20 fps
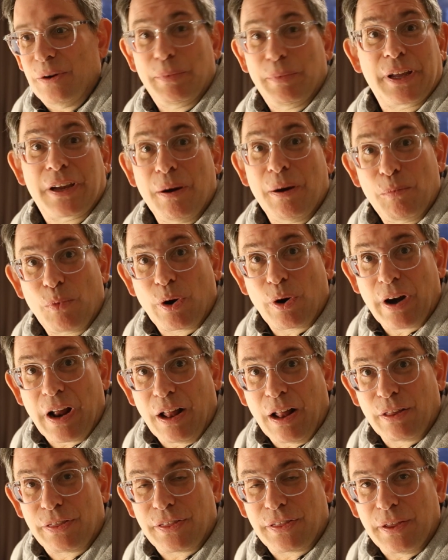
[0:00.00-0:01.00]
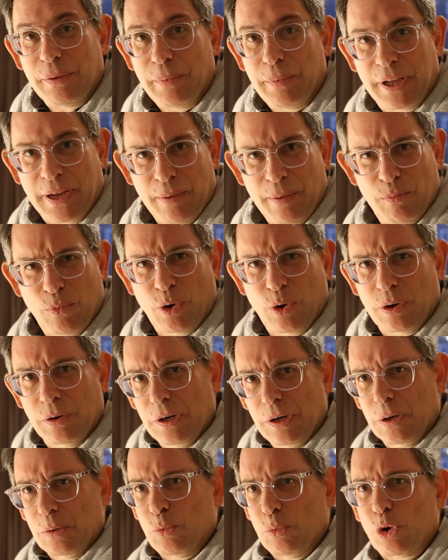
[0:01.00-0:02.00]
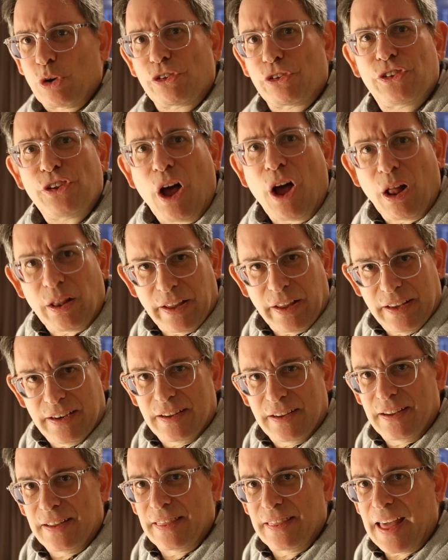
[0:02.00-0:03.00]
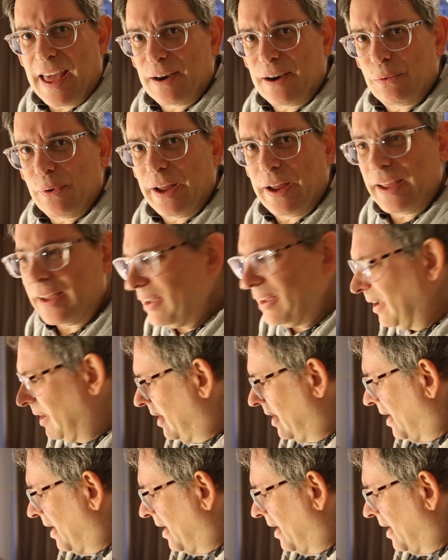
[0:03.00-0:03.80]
become more healthy, become more solid in that way.